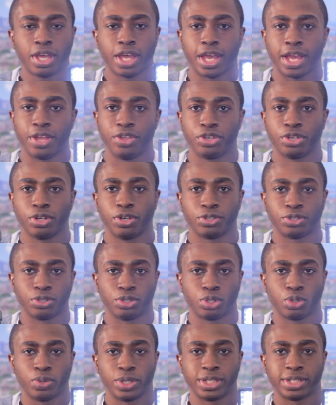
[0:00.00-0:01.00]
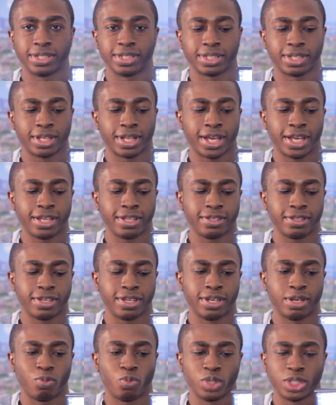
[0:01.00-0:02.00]
And you can also twist this light
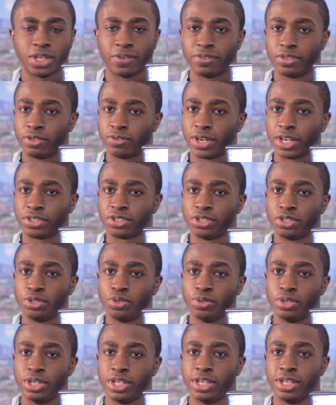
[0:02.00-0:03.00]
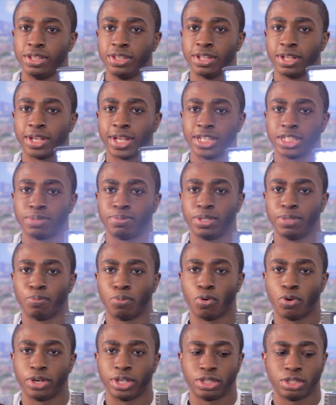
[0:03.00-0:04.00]
in whichever direction you need the light to be
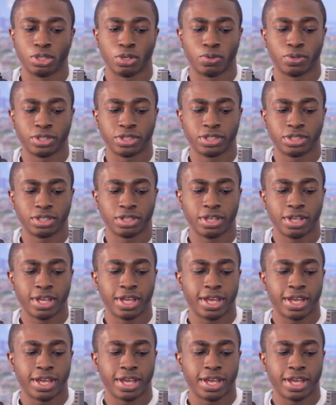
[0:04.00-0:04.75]
pointed towards,